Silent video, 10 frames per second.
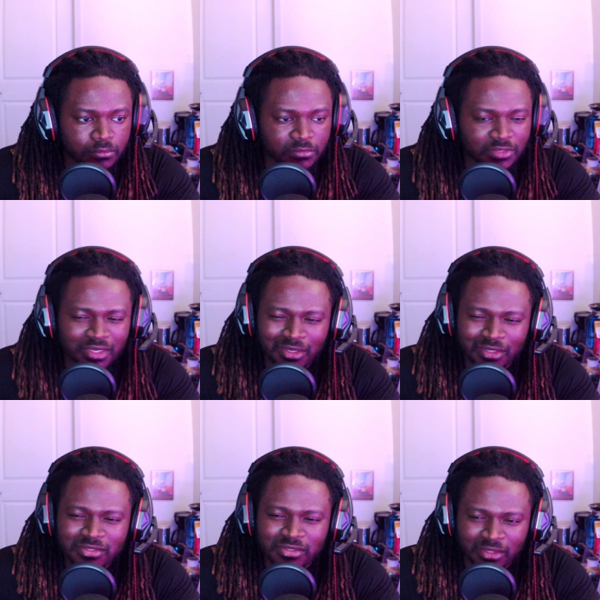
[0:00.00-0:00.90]
it
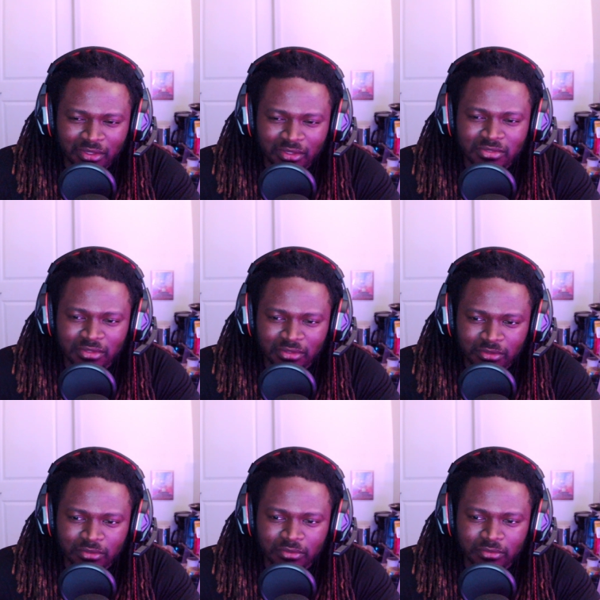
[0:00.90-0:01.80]
gets it gets a
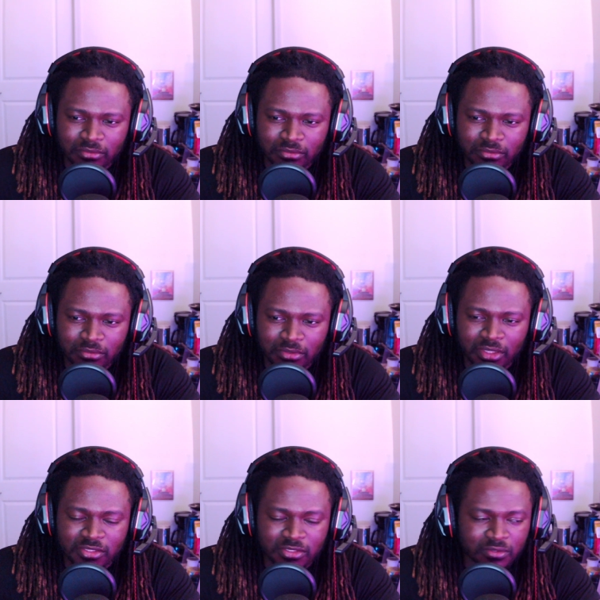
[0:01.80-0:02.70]
little it
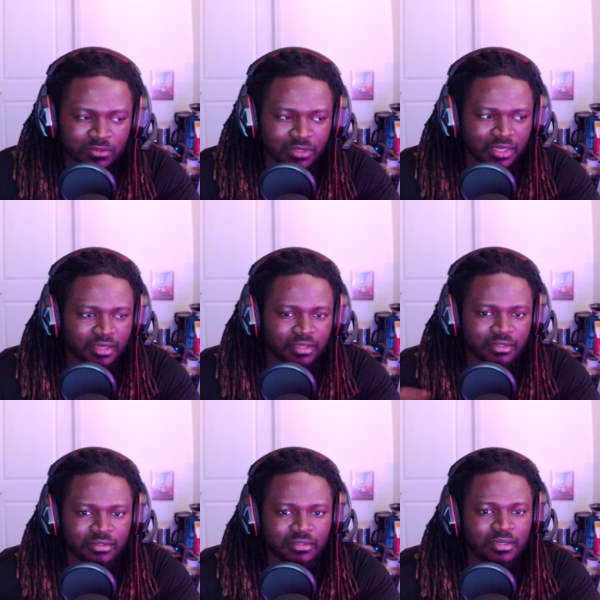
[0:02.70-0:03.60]
gets a little
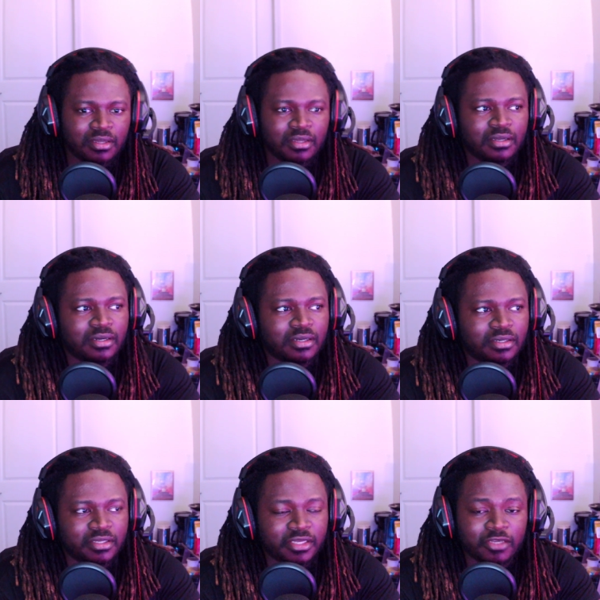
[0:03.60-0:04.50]
laggy.
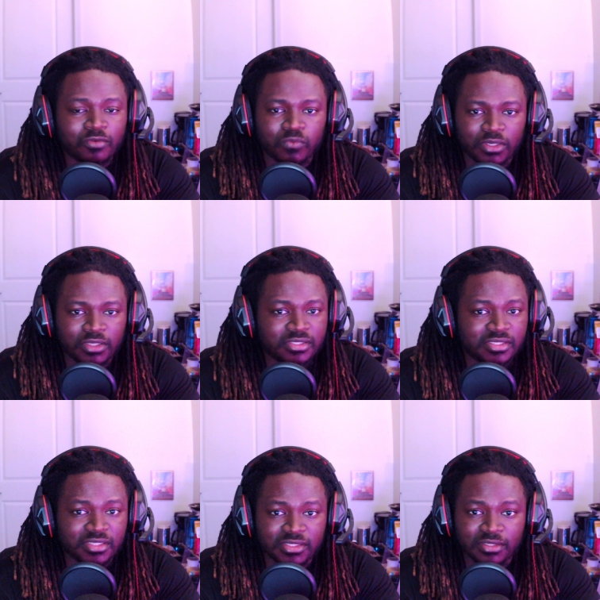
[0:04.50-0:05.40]
Uh, it could run
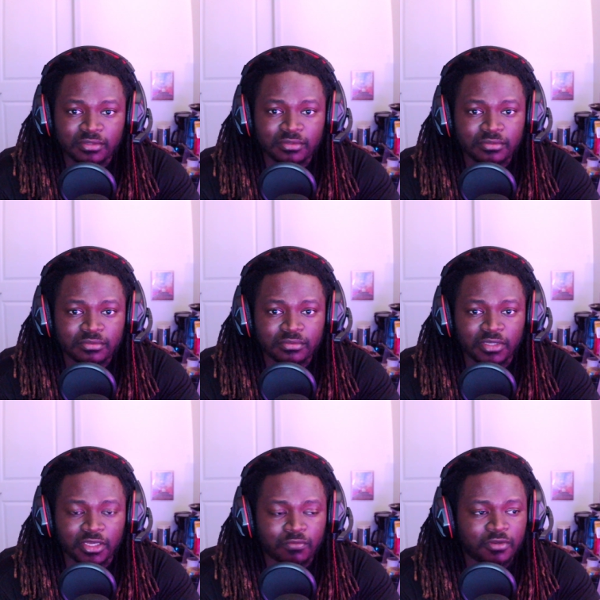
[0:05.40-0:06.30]
60, it
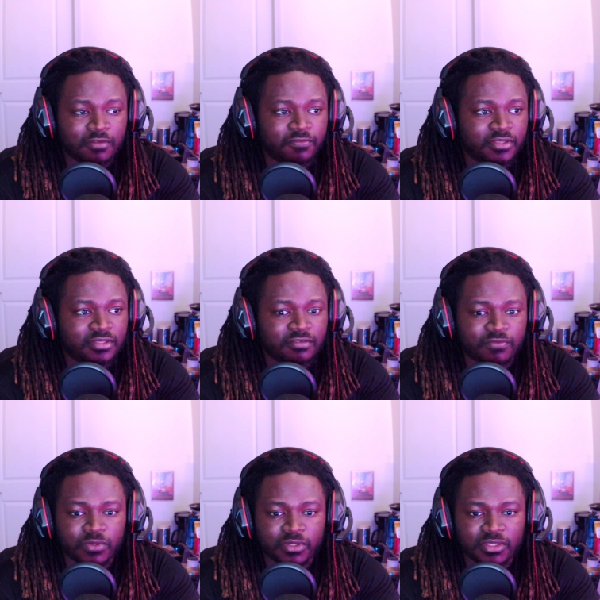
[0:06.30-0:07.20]
could run 50,
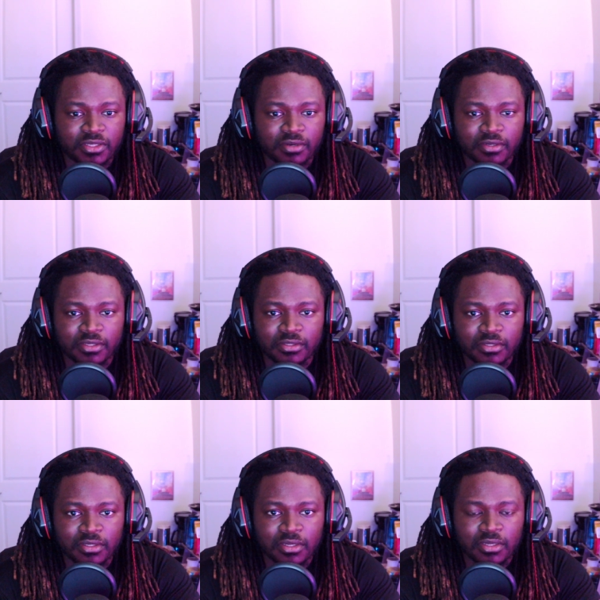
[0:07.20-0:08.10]
40, 30,
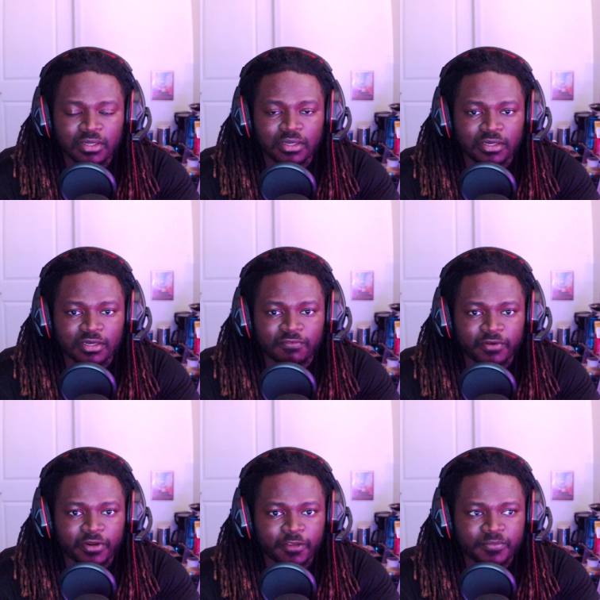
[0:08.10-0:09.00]
uh,
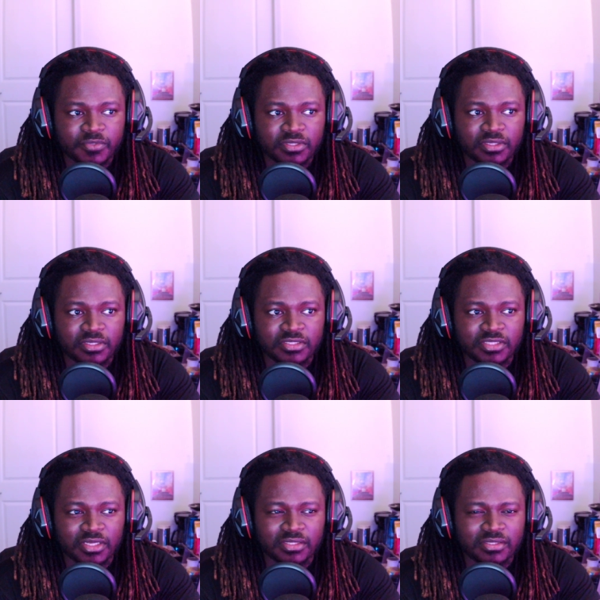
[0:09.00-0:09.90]
frames is
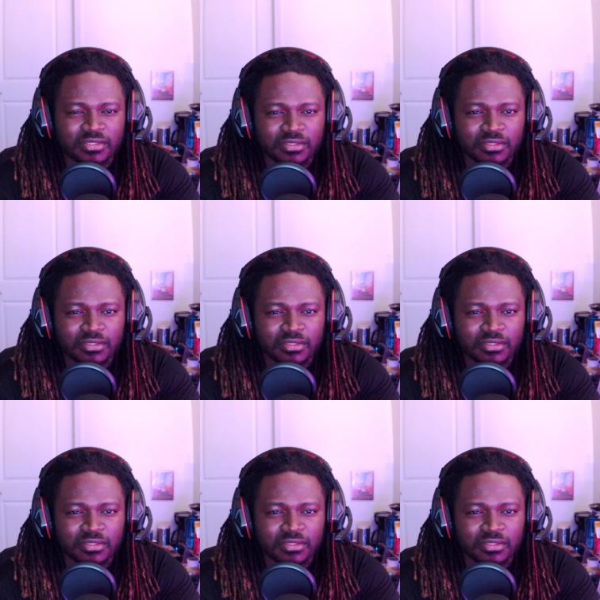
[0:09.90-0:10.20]
just